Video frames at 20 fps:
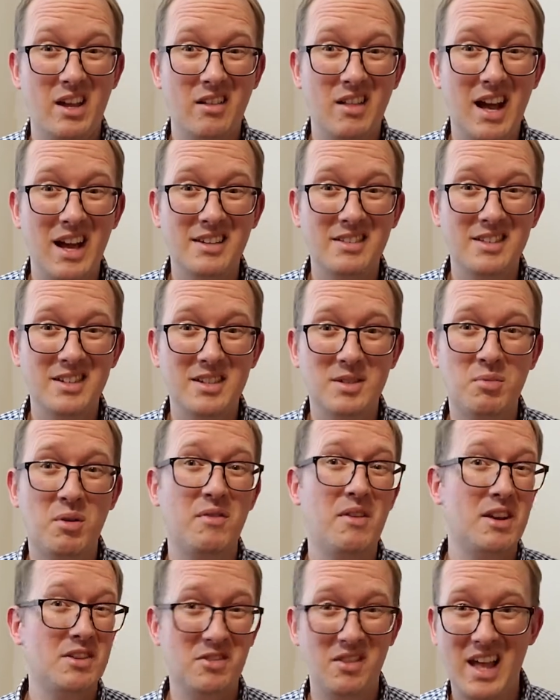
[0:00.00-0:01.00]
classes,
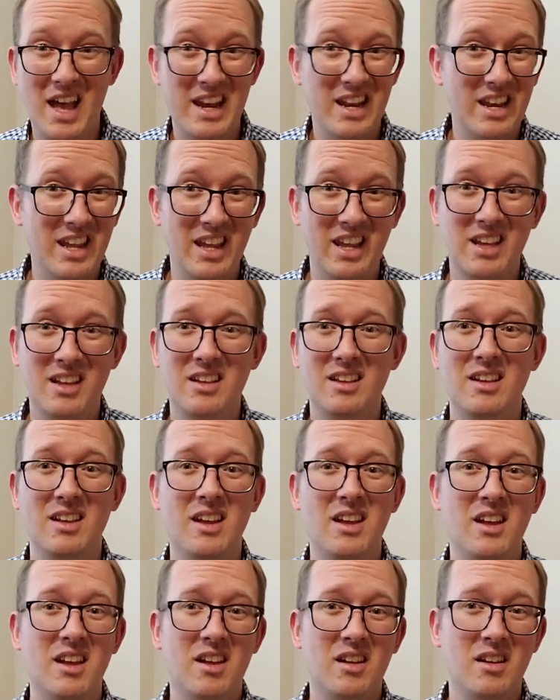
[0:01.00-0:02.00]
professional editing,
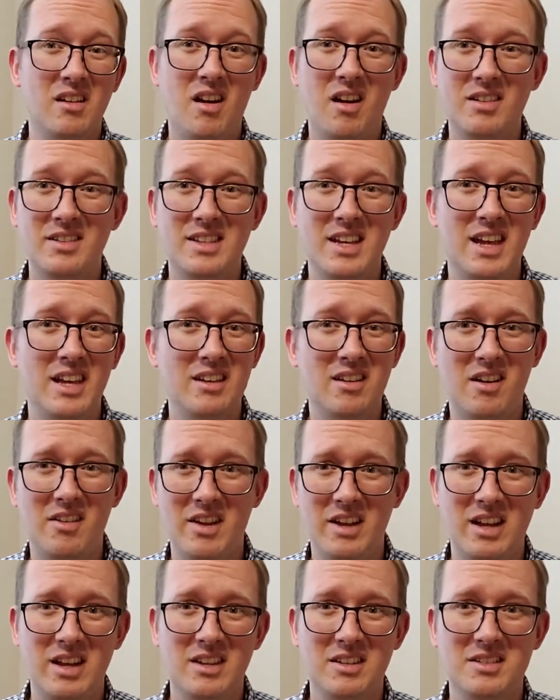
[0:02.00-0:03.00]
content, all
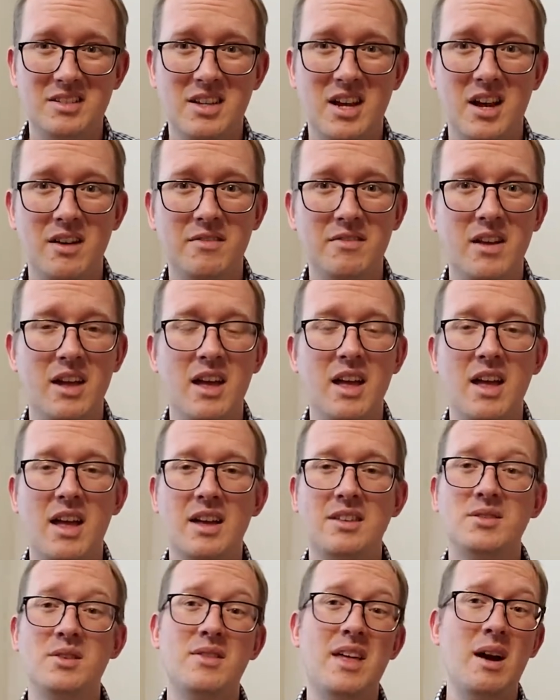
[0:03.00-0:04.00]
that kind of stuff.
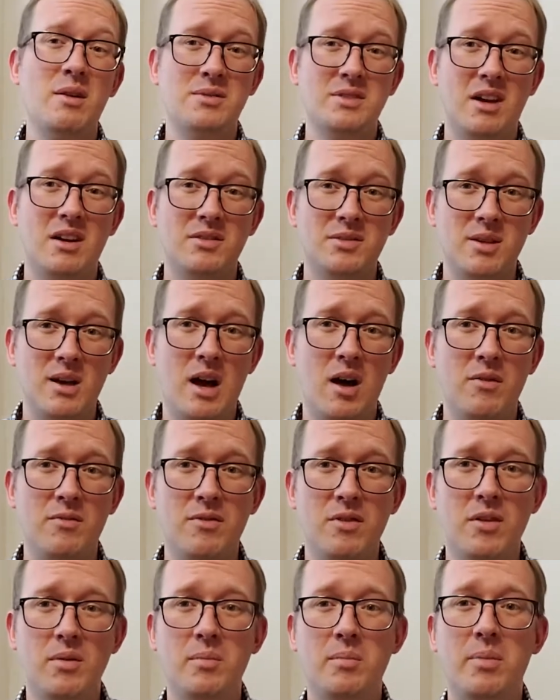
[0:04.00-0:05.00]
And so that was also
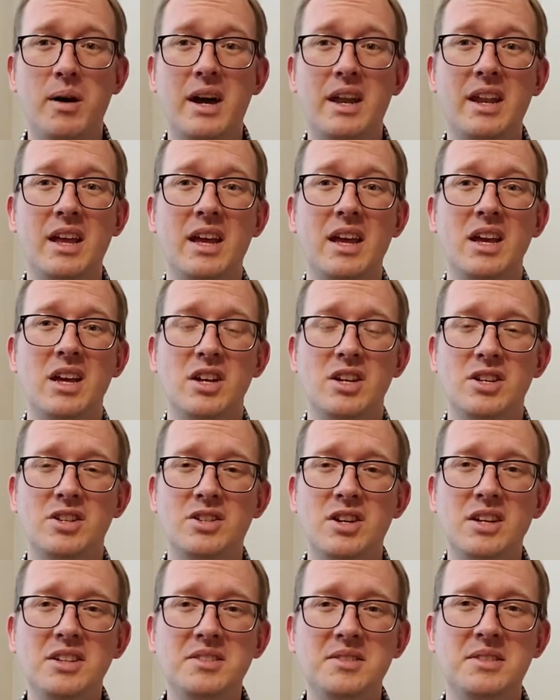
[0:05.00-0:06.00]
helpful. But
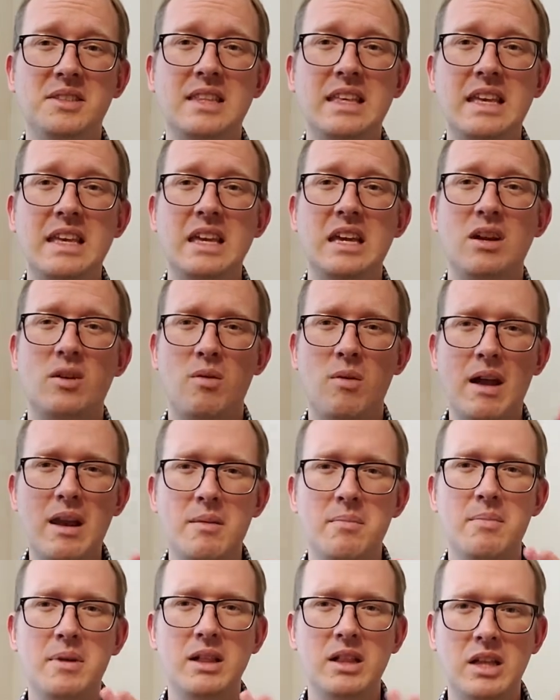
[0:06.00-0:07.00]
just the
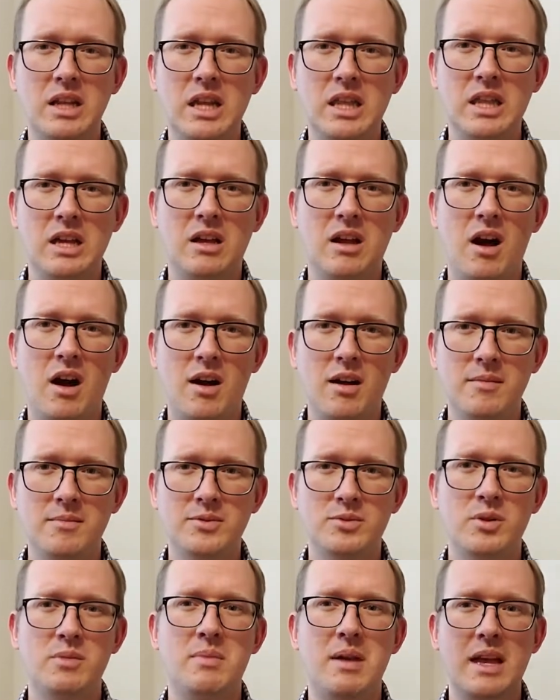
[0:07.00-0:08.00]
credibility that comes
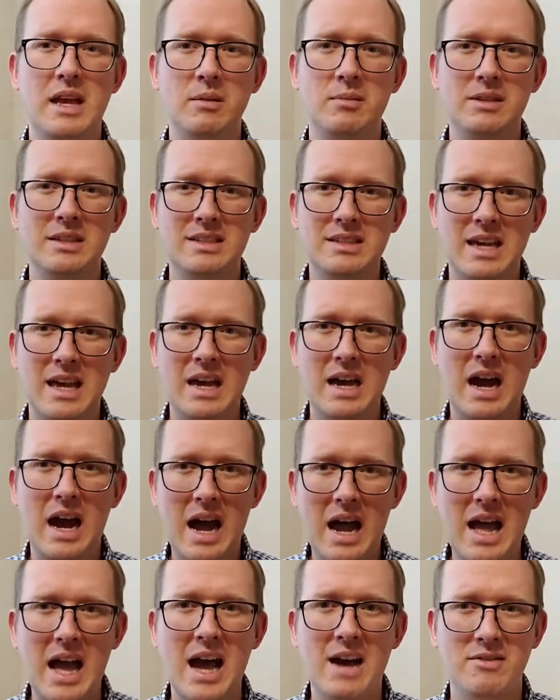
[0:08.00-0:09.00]
with being able to say,
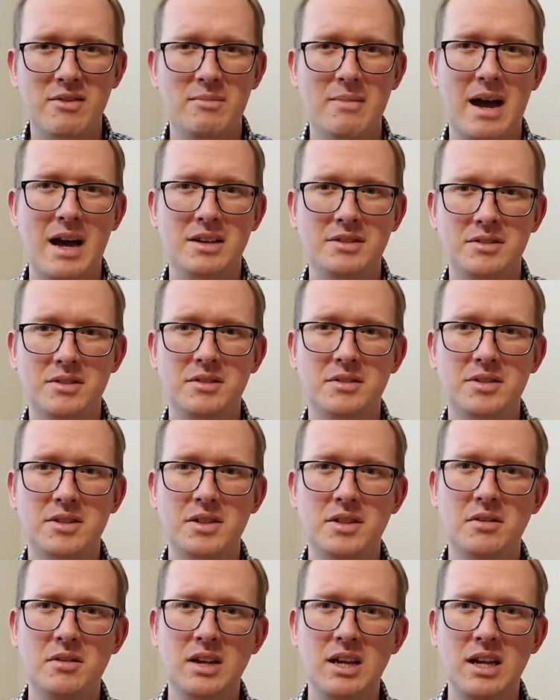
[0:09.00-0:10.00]
I have a master's
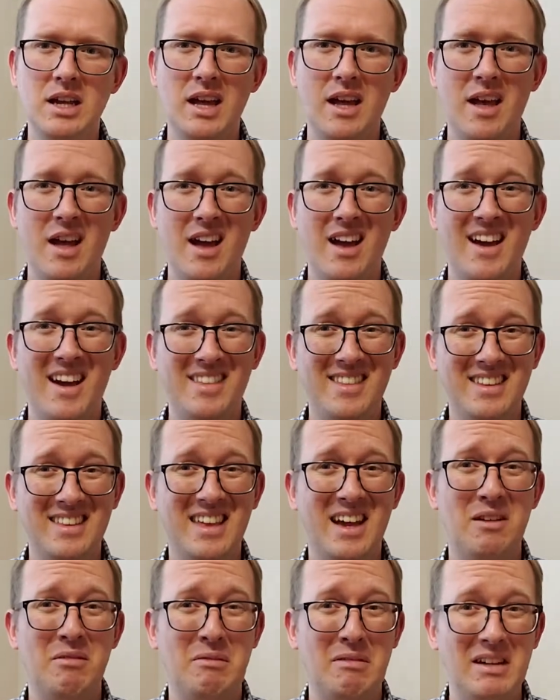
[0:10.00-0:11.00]
degree, I think
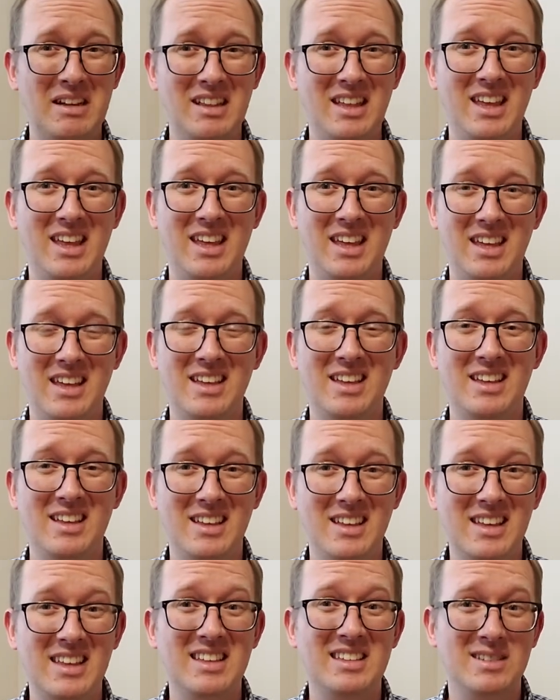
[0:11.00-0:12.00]
that really
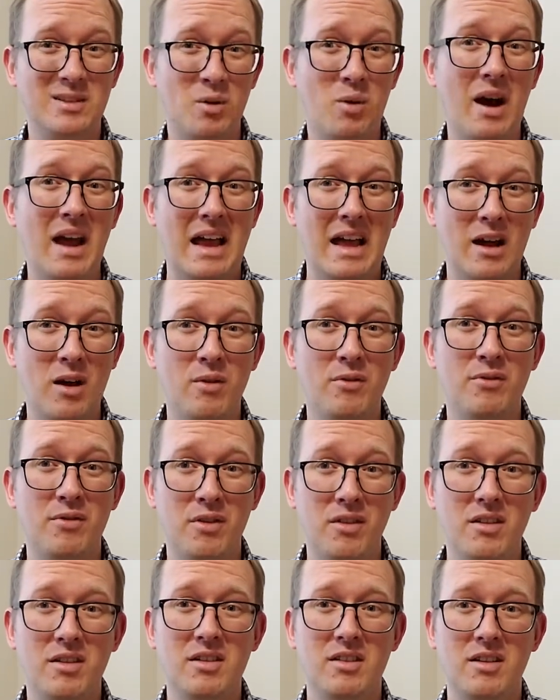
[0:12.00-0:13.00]
is quite
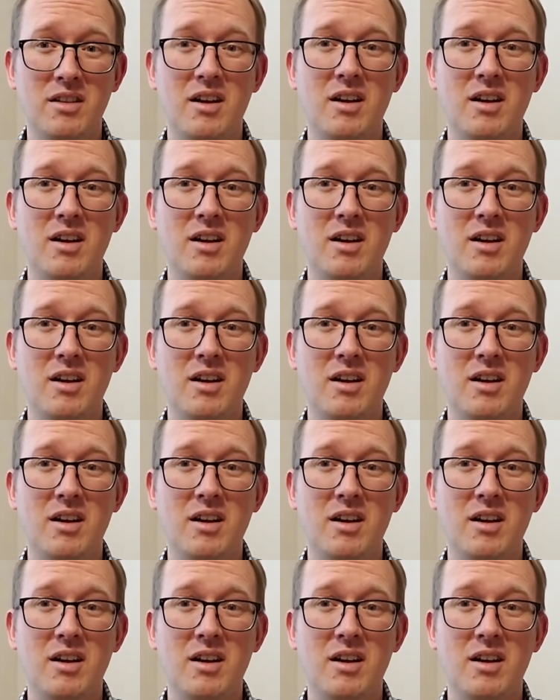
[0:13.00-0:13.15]
helpful